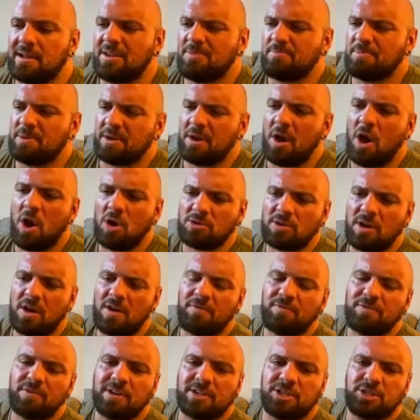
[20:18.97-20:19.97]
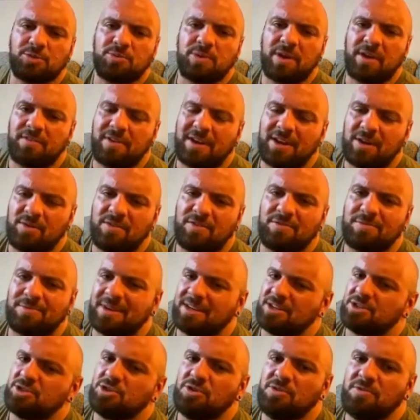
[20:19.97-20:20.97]
But I'll fluctuate anywhere from
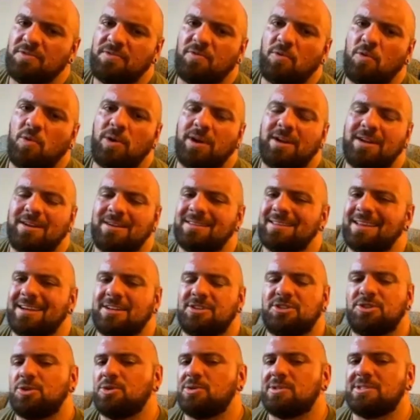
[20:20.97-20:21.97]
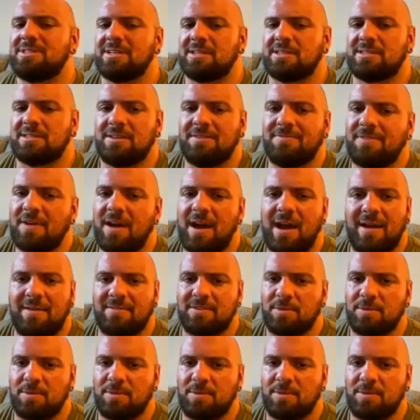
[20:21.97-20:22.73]
like 240 to like 265,